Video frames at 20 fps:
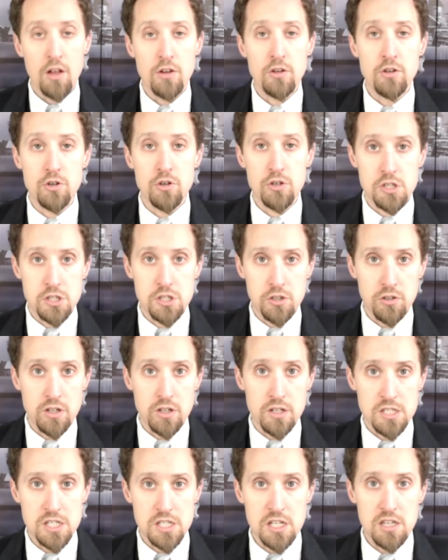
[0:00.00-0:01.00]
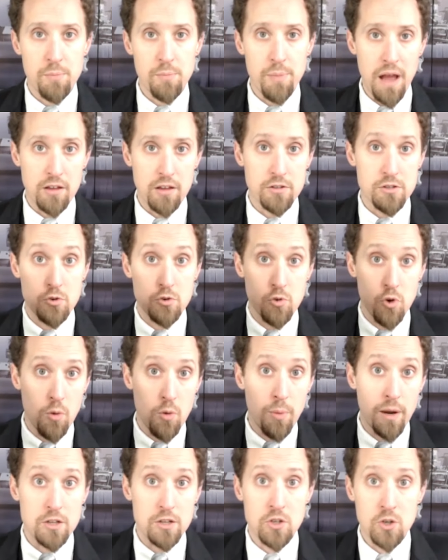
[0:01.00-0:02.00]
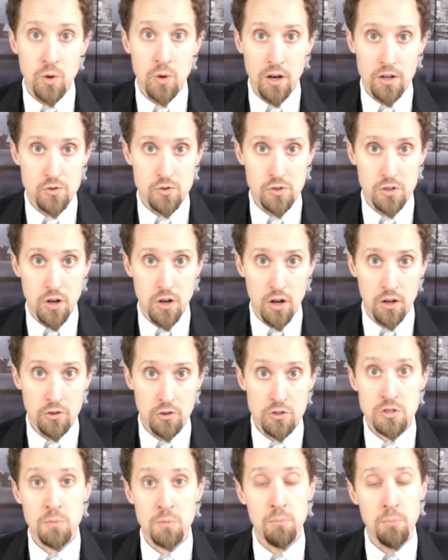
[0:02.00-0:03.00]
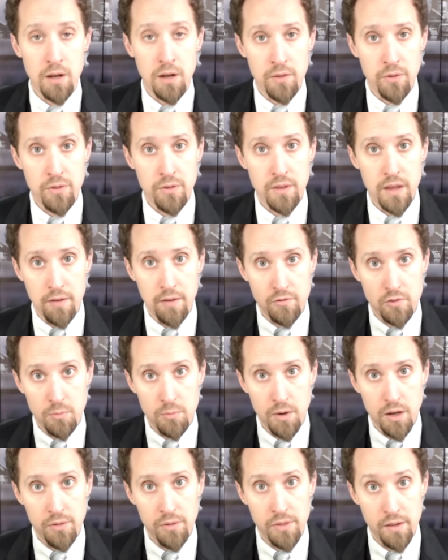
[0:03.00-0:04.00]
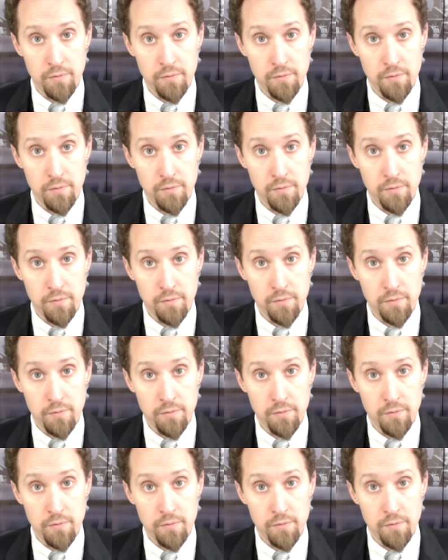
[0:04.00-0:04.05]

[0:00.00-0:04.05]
you're still going to see the balance grow by $200 month after month.